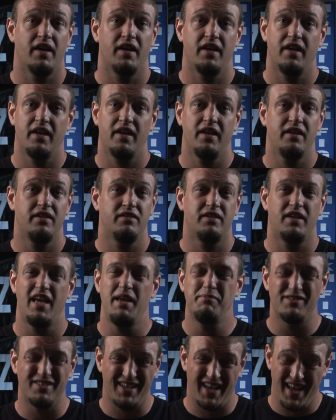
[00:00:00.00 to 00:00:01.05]
He keeps
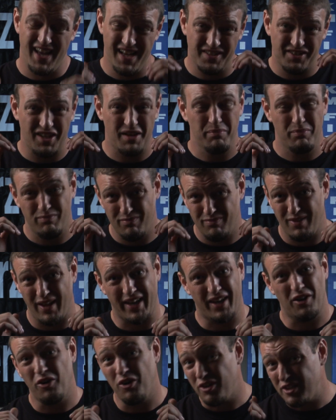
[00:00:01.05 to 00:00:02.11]
his hands up like
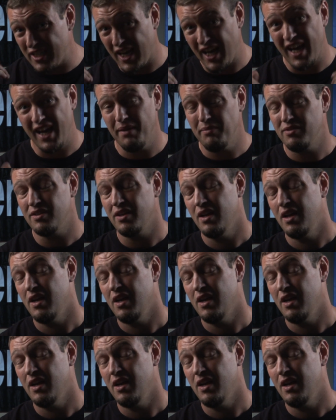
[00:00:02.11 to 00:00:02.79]
at all times.